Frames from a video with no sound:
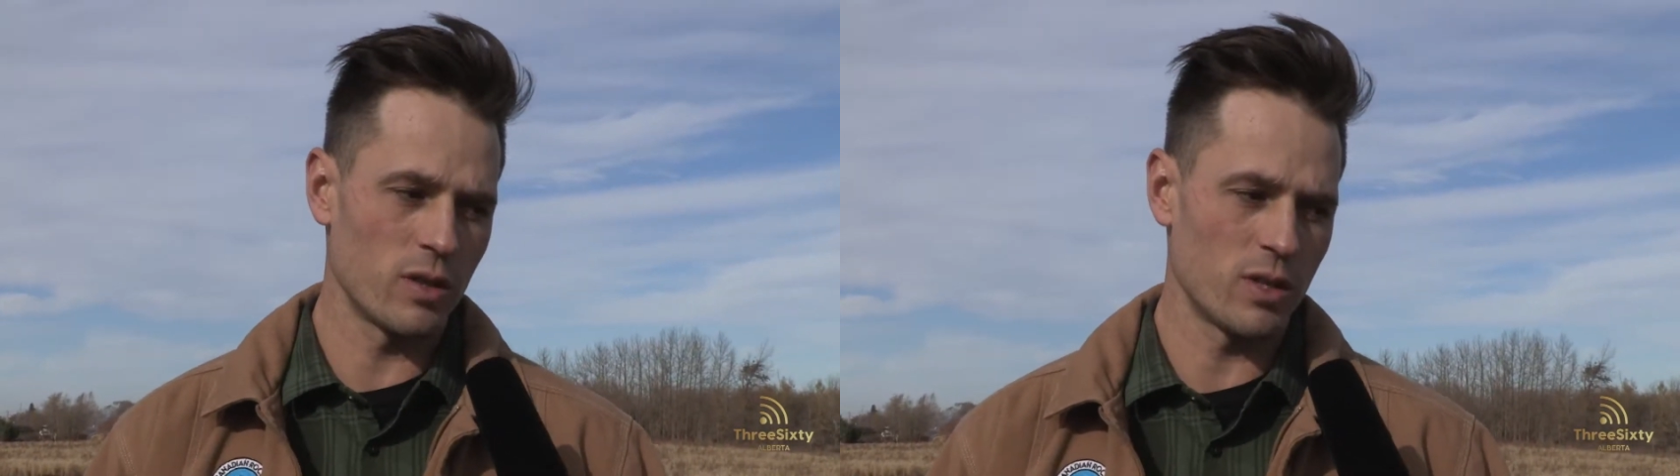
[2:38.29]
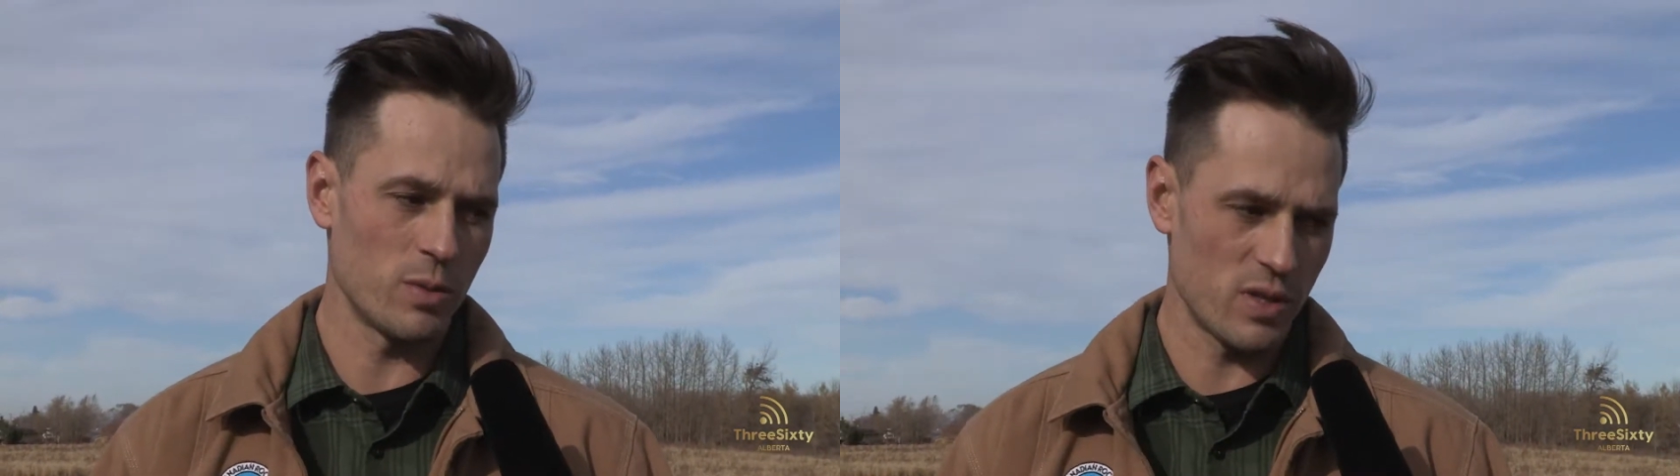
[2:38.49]

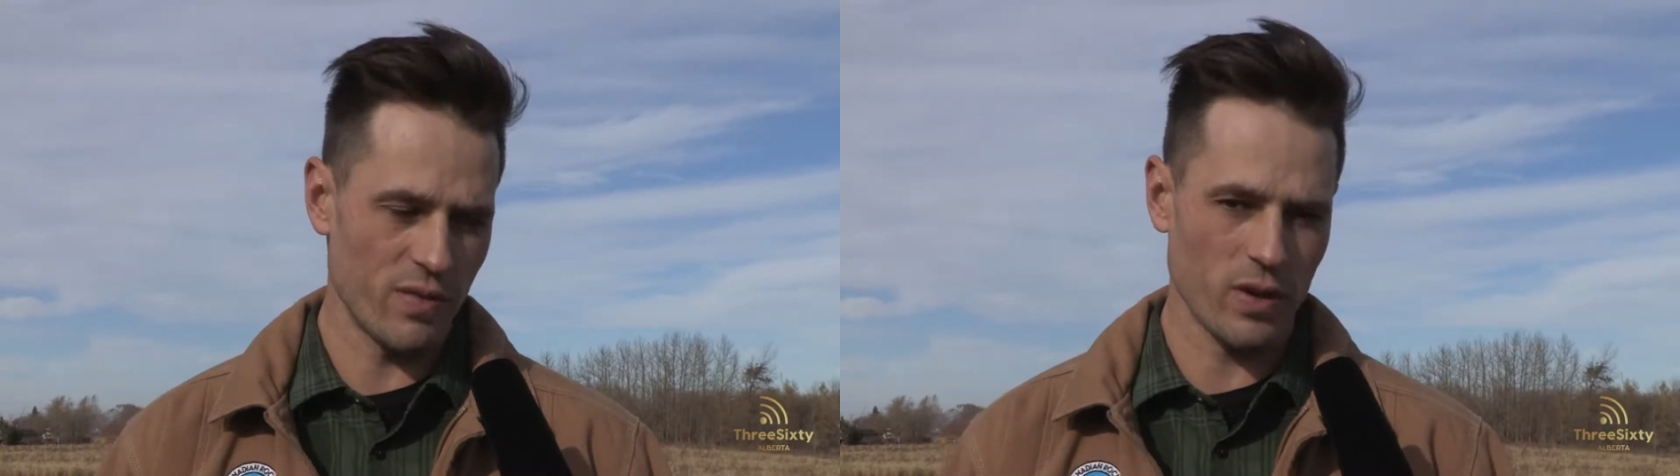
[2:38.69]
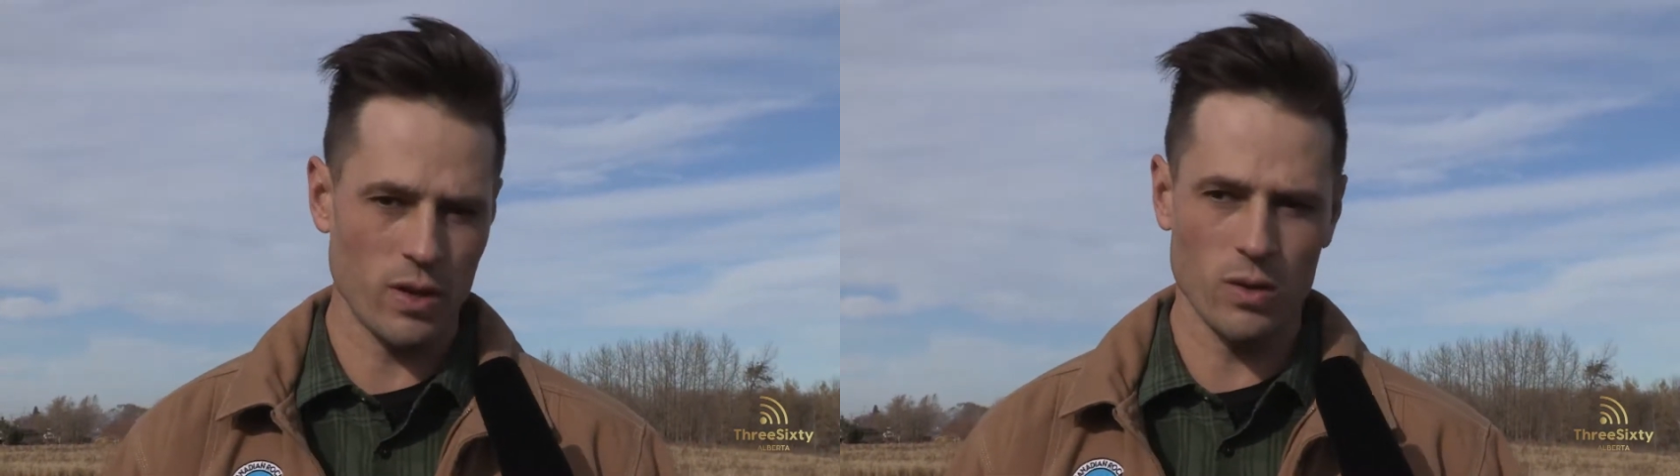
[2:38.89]

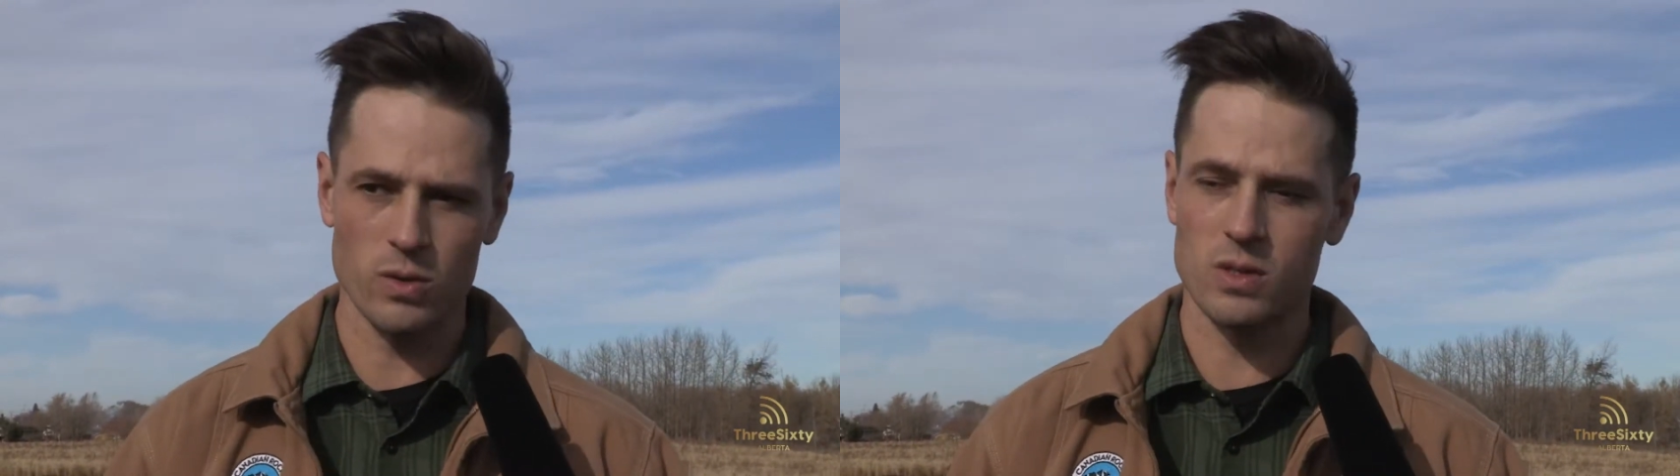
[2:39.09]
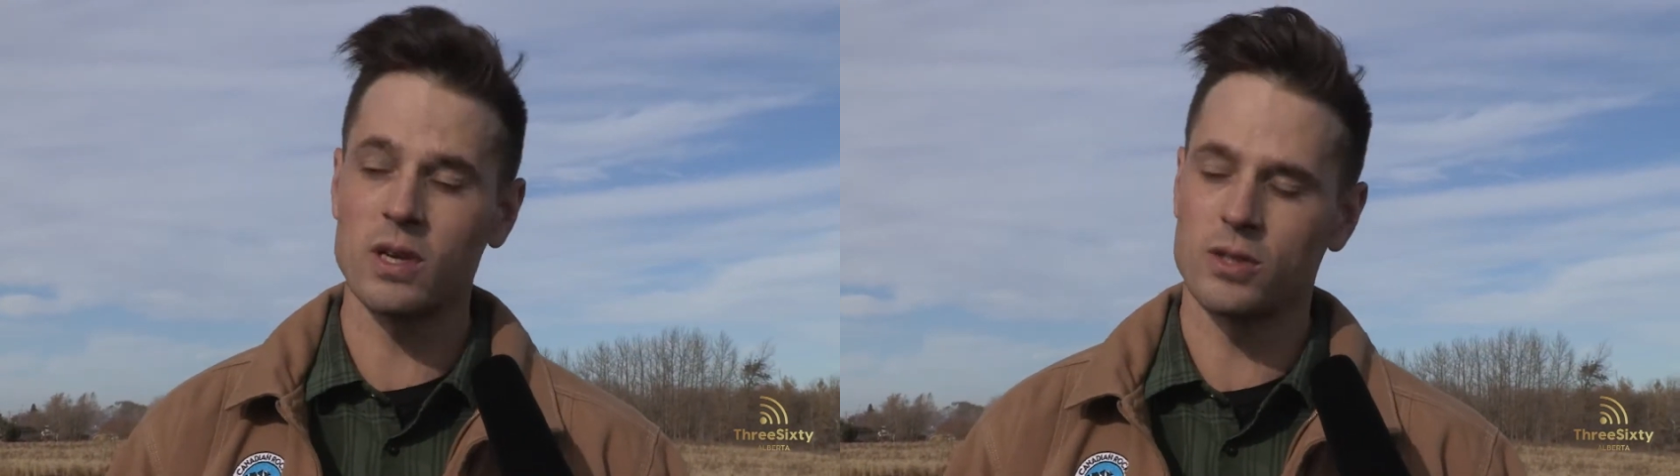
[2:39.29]
specific
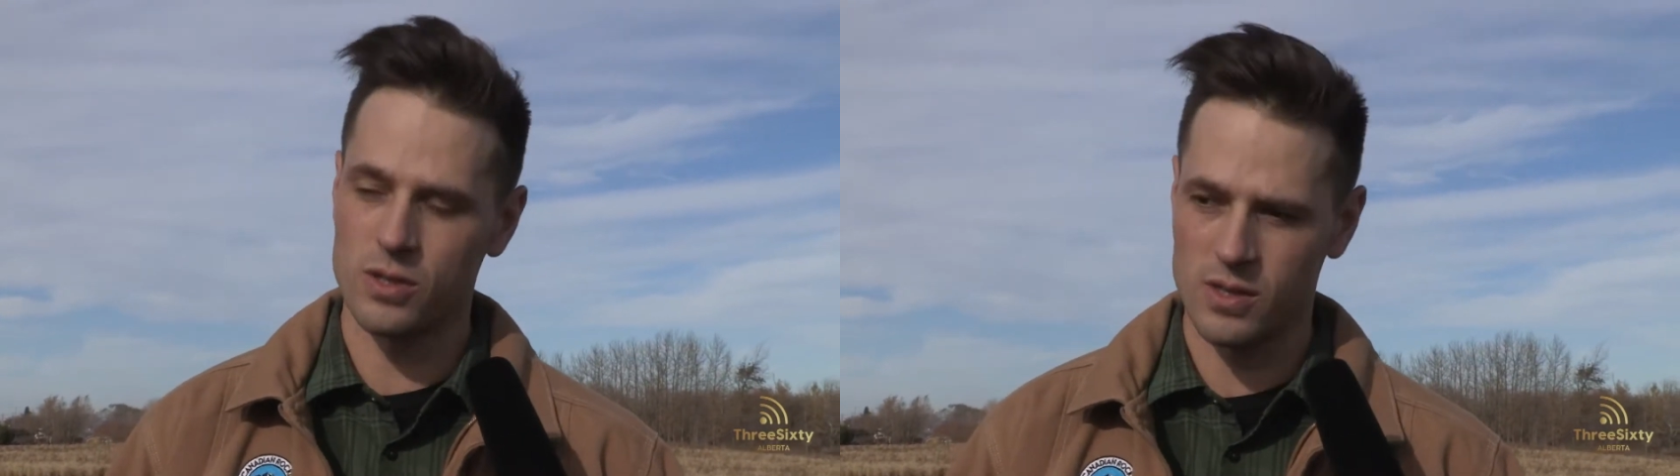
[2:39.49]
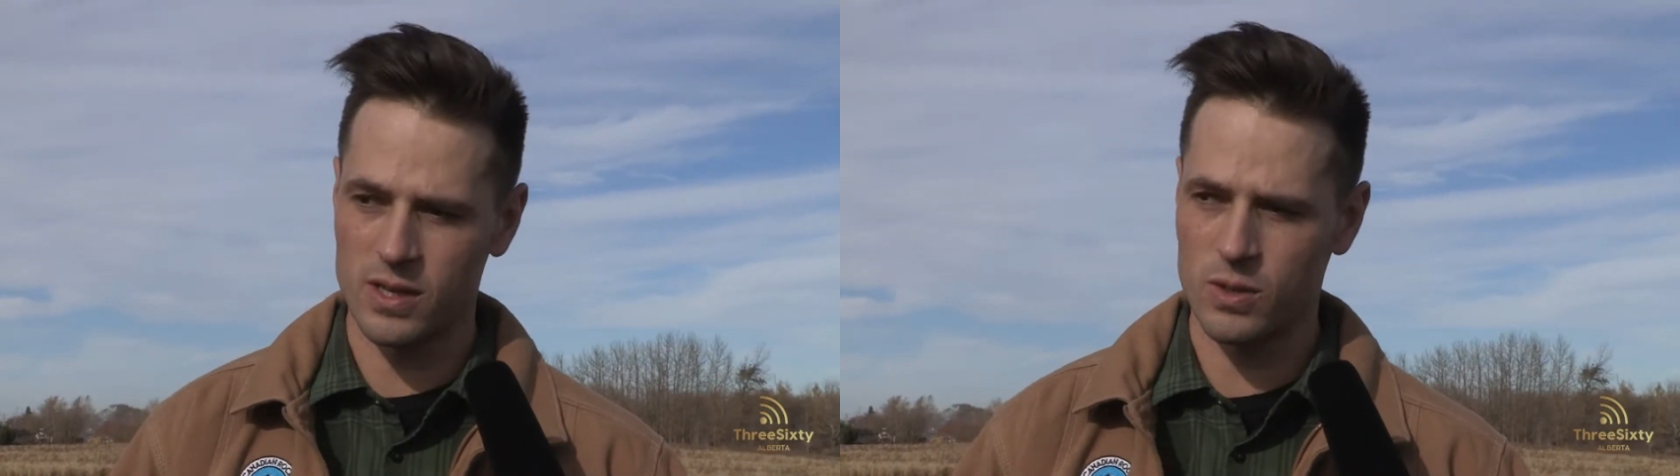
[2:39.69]
use, such
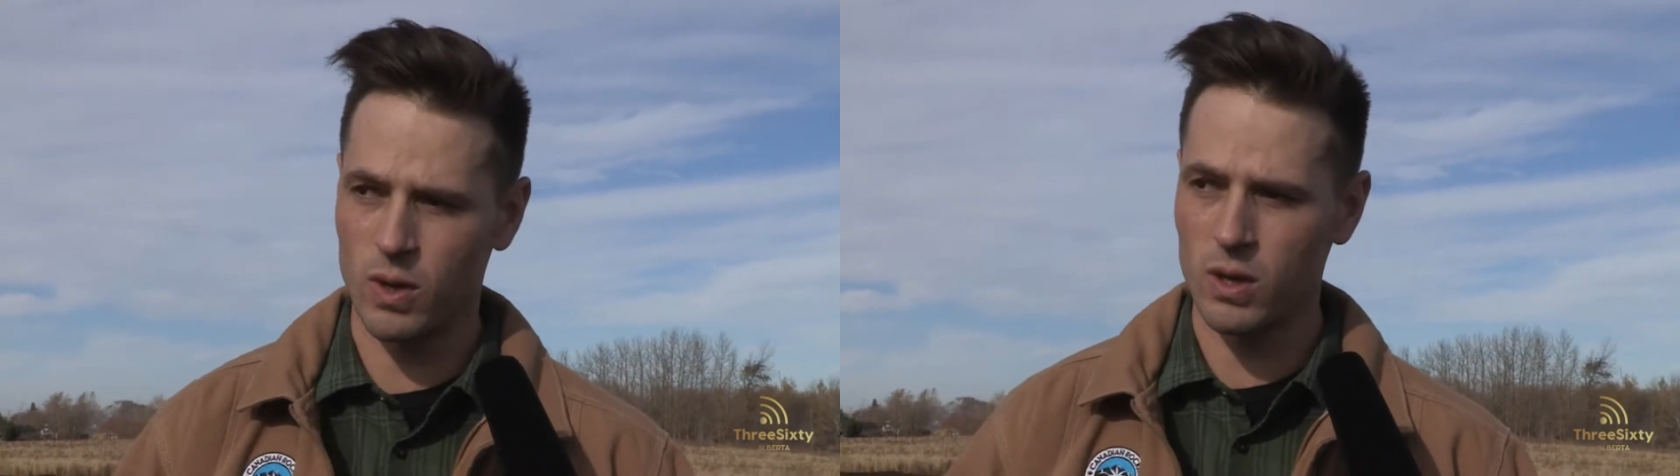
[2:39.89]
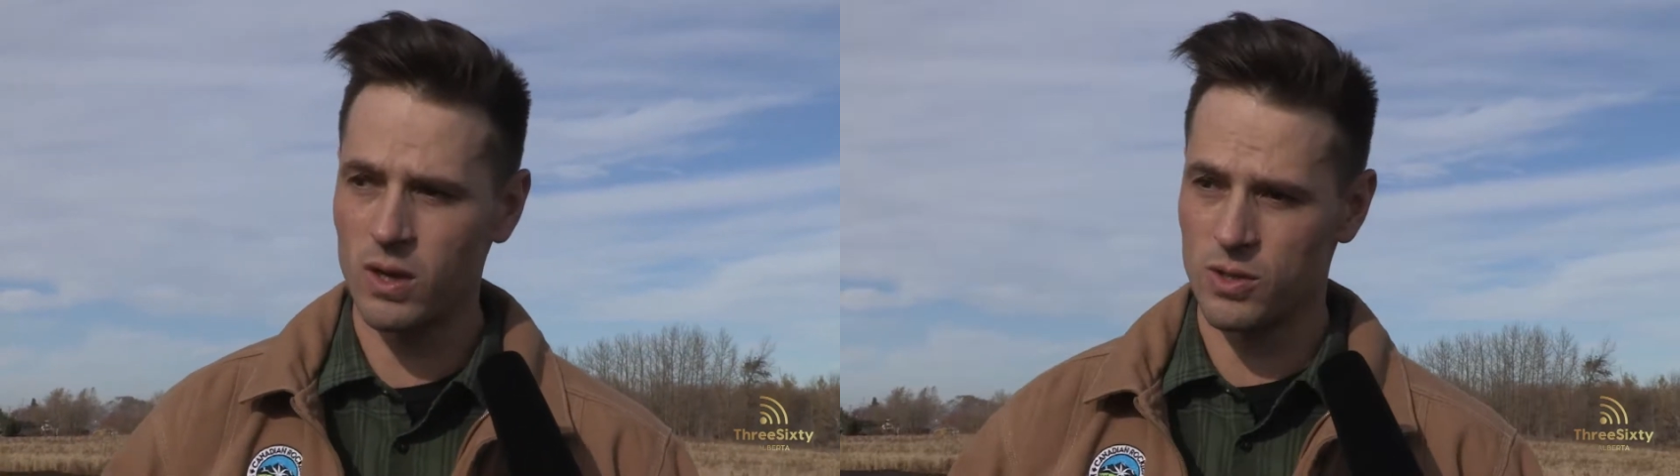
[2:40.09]
as this one.